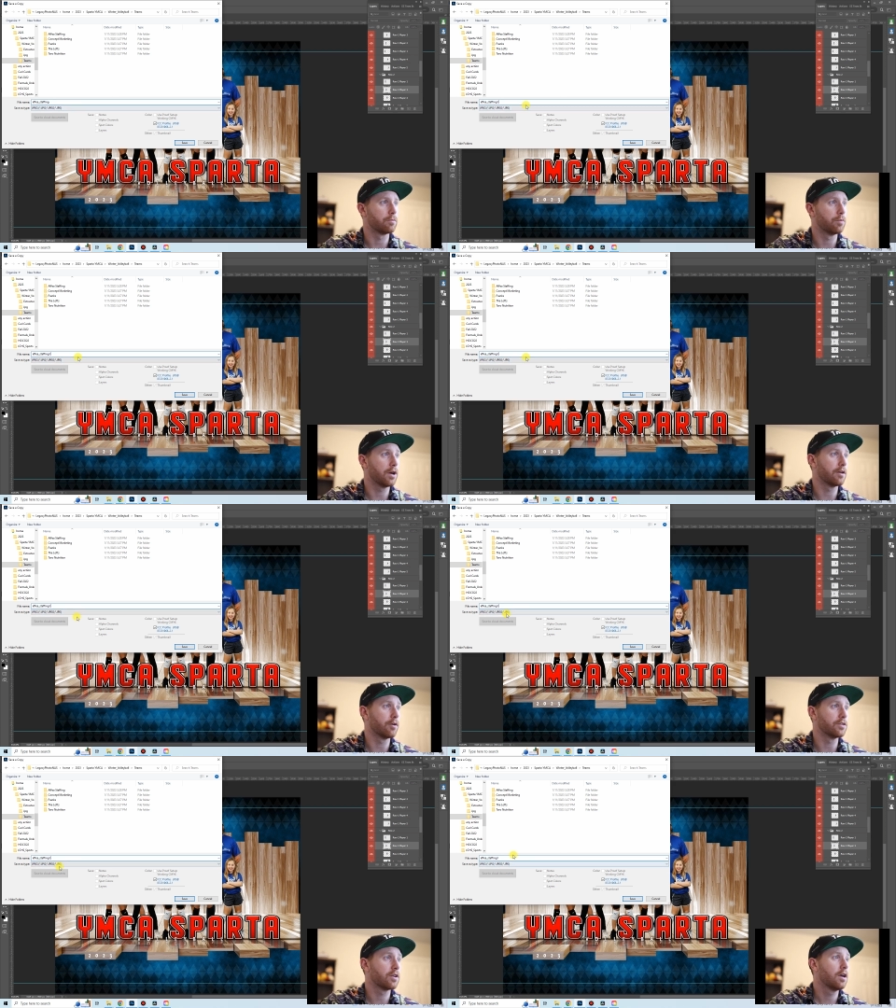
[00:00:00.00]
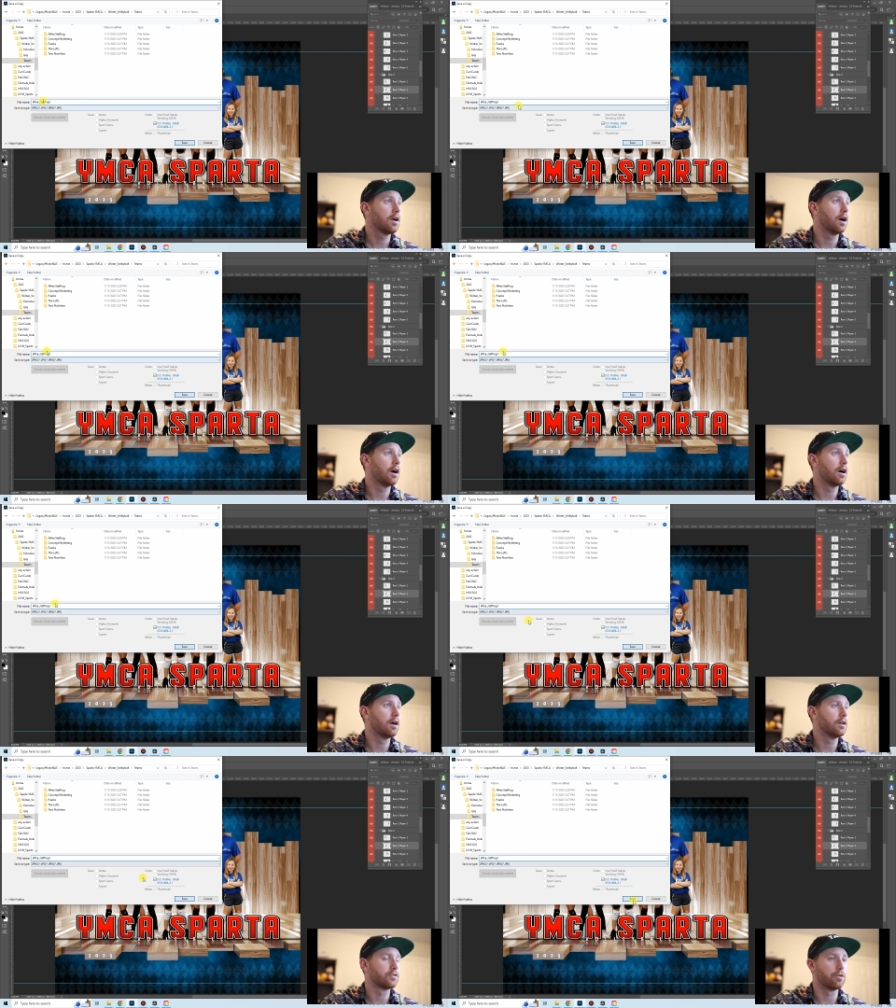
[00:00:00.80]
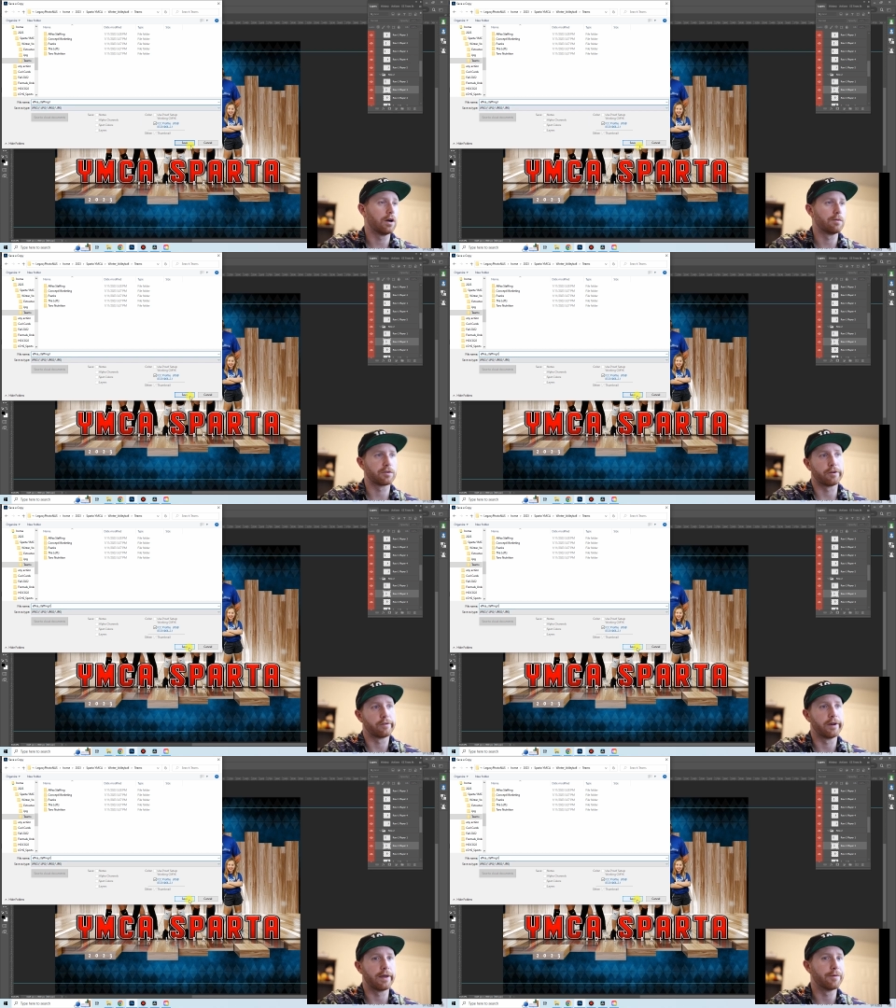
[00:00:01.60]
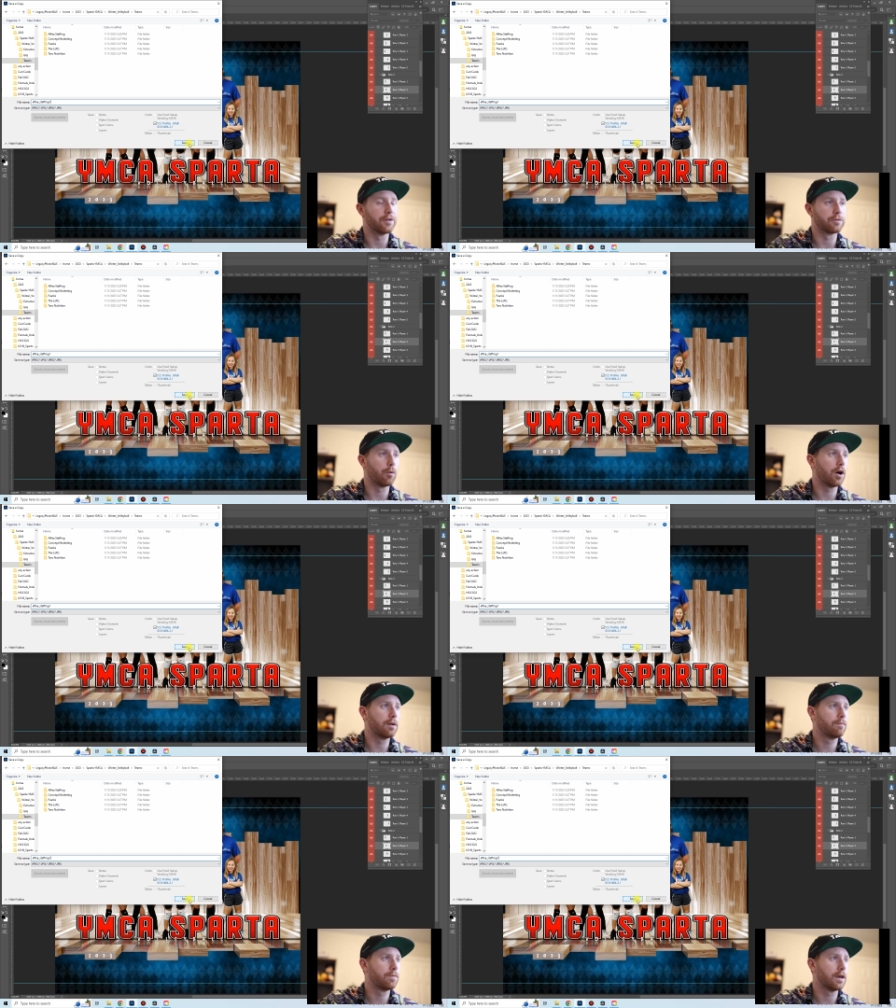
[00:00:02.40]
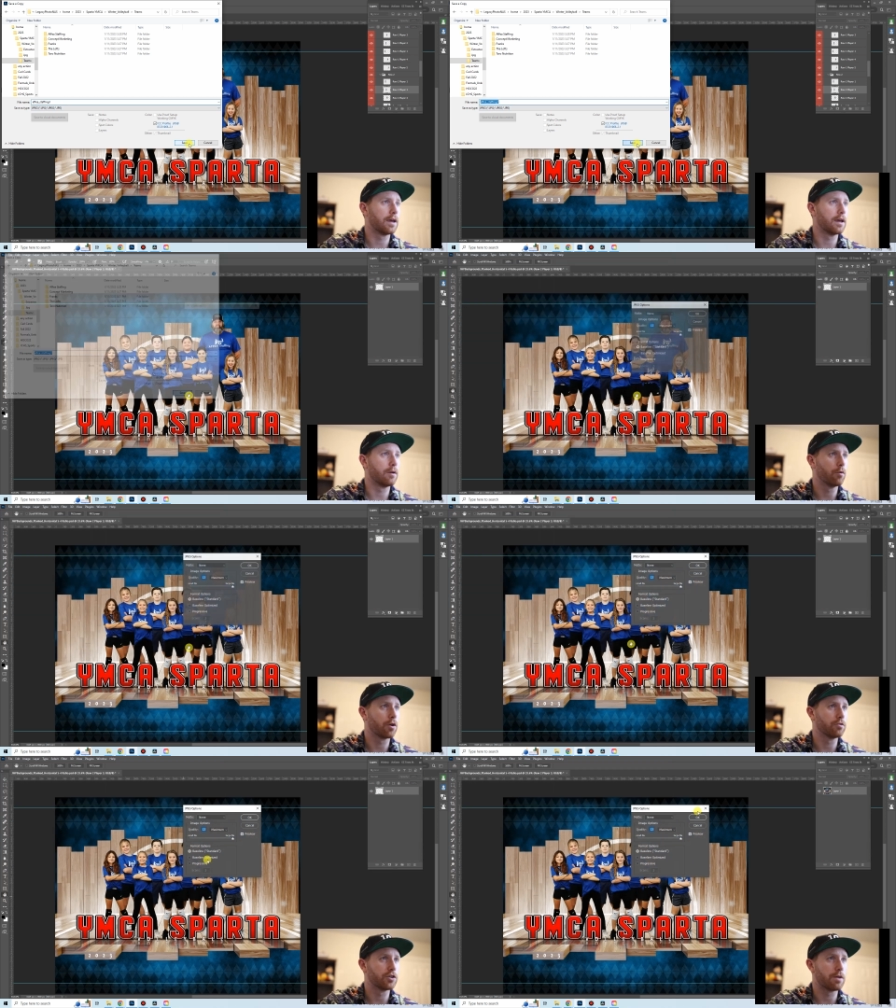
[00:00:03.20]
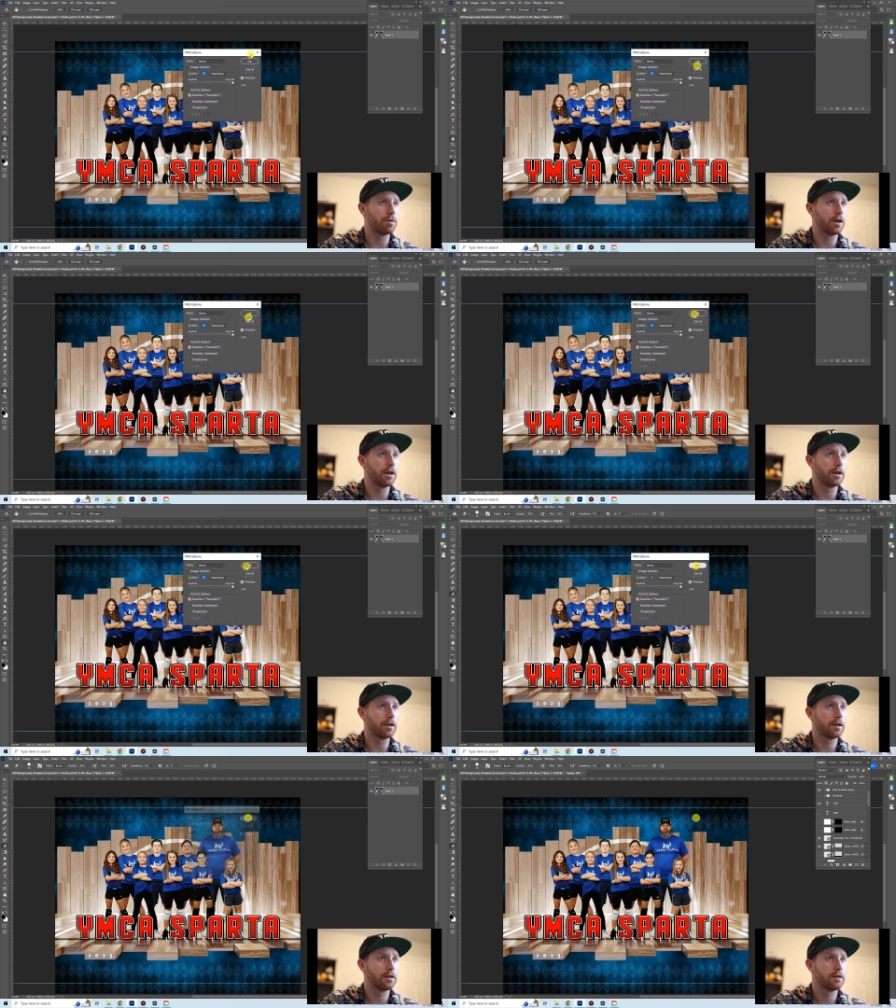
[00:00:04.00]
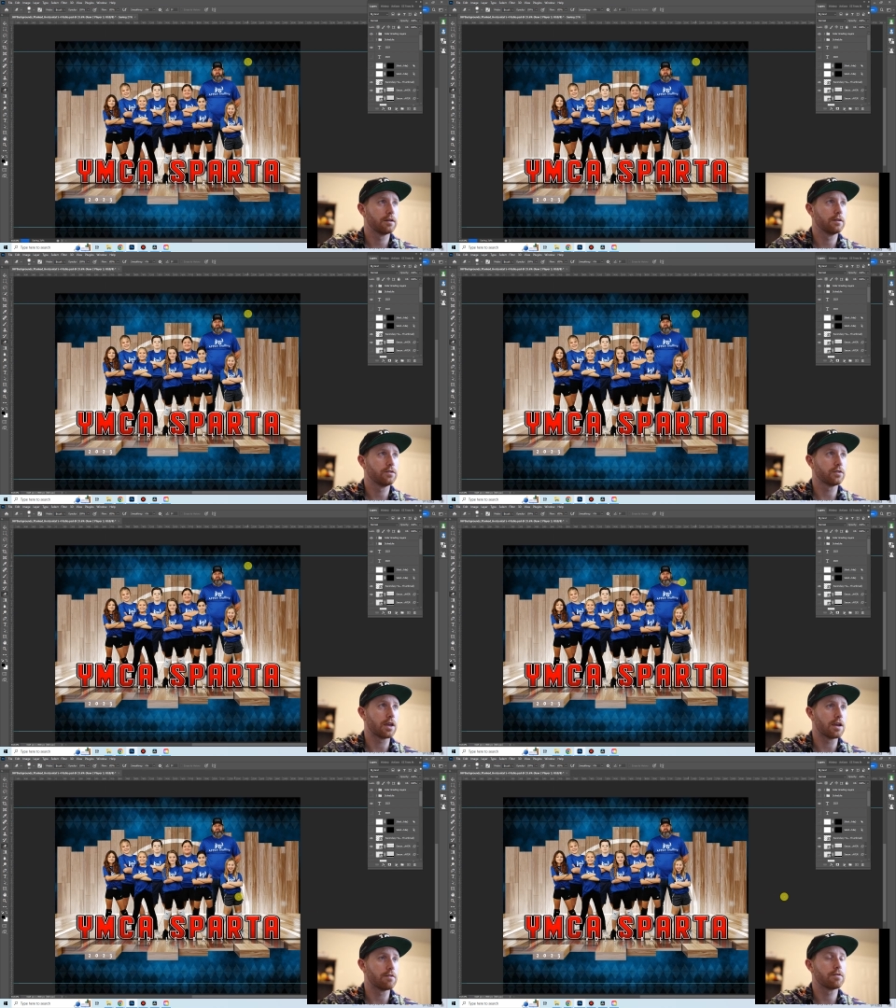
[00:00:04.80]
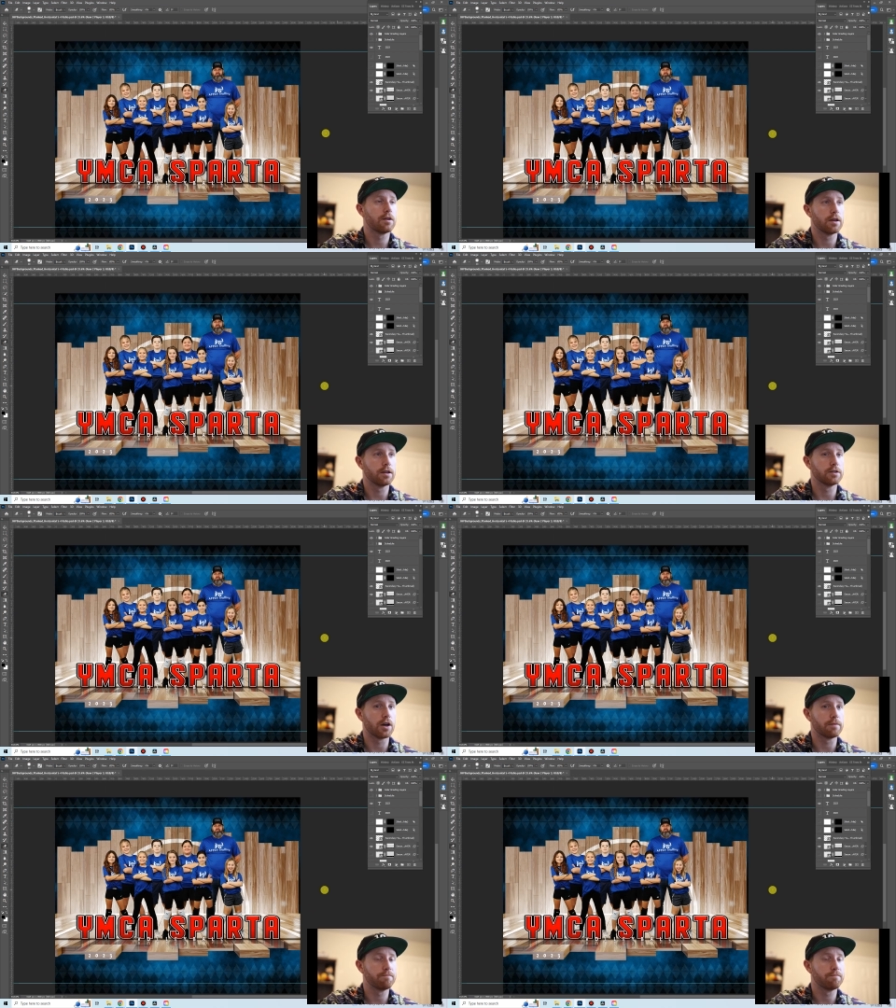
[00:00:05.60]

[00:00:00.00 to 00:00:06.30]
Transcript: But anyways, so I'm just going to rename it as 1, and we'll go JPEG, save, and done.